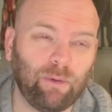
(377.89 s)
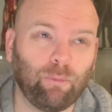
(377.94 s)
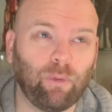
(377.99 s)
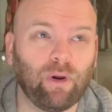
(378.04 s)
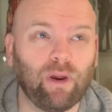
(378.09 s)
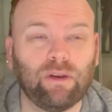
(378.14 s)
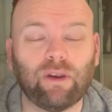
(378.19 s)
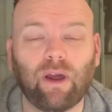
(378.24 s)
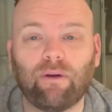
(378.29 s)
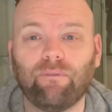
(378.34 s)
We're
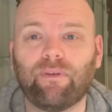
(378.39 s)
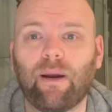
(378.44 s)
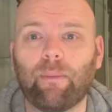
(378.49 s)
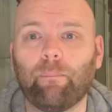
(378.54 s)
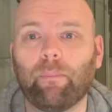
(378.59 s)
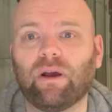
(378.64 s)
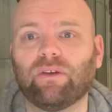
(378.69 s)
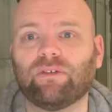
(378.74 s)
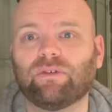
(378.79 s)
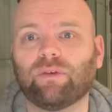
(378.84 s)
in
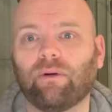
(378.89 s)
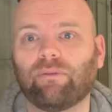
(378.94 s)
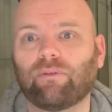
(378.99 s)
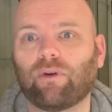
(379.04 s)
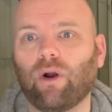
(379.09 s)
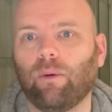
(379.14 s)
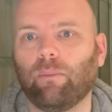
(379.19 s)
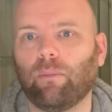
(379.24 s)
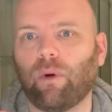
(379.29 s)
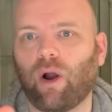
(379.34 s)
November, so I've
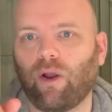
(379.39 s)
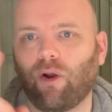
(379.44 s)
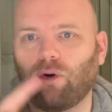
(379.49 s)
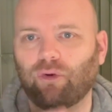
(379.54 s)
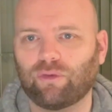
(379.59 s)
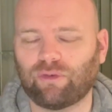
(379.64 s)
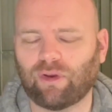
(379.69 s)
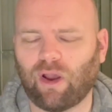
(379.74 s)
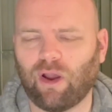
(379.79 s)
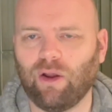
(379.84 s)
got my
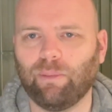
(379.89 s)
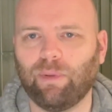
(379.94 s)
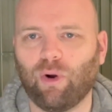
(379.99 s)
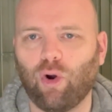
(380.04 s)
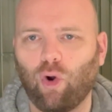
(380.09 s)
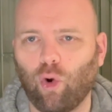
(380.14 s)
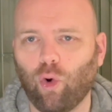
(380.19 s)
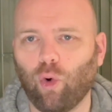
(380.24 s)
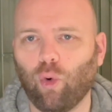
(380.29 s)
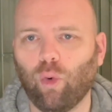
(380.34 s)
October
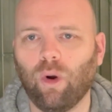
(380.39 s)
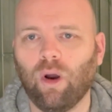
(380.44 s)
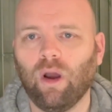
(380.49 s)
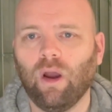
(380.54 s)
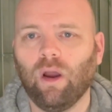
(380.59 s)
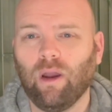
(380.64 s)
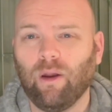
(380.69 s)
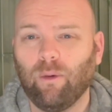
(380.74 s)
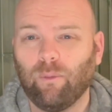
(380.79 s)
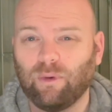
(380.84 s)
haul,
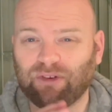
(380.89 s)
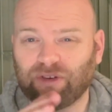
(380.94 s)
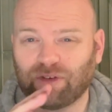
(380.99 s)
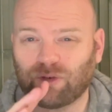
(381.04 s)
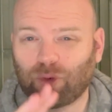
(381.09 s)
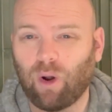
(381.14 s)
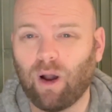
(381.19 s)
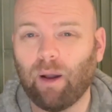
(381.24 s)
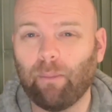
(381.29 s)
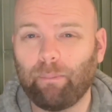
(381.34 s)
which is
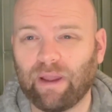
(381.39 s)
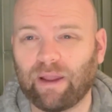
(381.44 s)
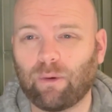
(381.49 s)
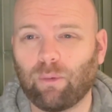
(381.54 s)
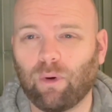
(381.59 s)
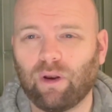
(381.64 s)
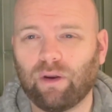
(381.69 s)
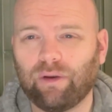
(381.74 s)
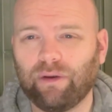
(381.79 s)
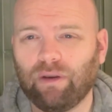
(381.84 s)
quite a big
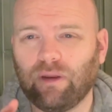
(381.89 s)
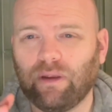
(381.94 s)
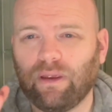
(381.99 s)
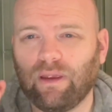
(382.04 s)
one.